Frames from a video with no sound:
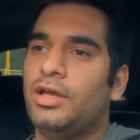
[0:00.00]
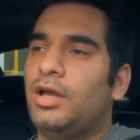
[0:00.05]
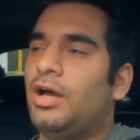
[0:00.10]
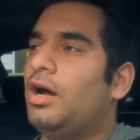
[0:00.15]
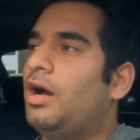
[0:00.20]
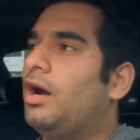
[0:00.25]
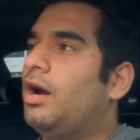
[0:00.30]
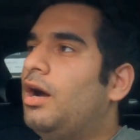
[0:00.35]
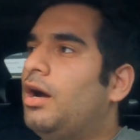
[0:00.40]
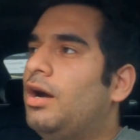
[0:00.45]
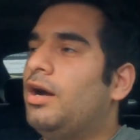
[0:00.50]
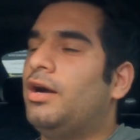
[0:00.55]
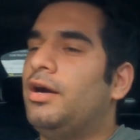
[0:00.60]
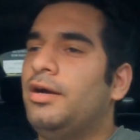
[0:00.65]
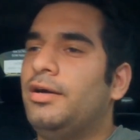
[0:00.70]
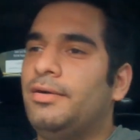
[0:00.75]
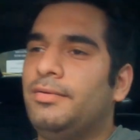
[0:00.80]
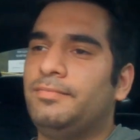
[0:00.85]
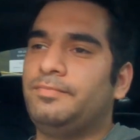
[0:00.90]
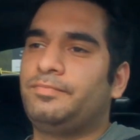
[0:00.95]

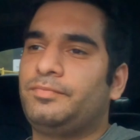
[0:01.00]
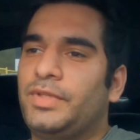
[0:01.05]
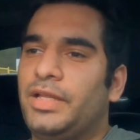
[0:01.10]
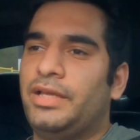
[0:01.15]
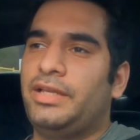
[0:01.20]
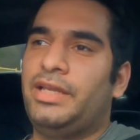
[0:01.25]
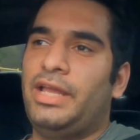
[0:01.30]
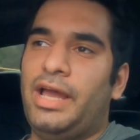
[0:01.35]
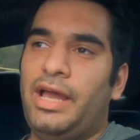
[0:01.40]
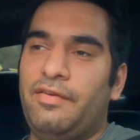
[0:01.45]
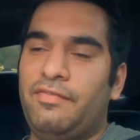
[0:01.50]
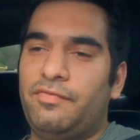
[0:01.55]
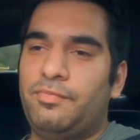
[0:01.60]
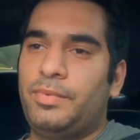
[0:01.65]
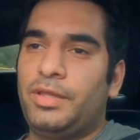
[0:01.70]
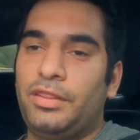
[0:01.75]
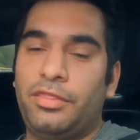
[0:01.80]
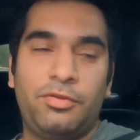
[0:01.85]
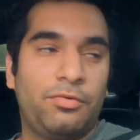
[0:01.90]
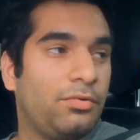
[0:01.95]
And yeah, I've
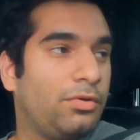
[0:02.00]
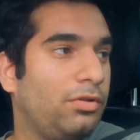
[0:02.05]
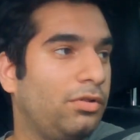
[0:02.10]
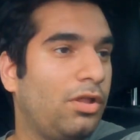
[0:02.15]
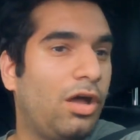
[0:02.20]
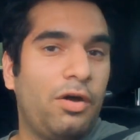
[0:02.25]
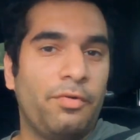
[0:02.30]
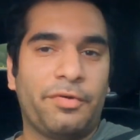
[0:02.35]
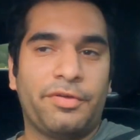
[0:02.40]
been through a lot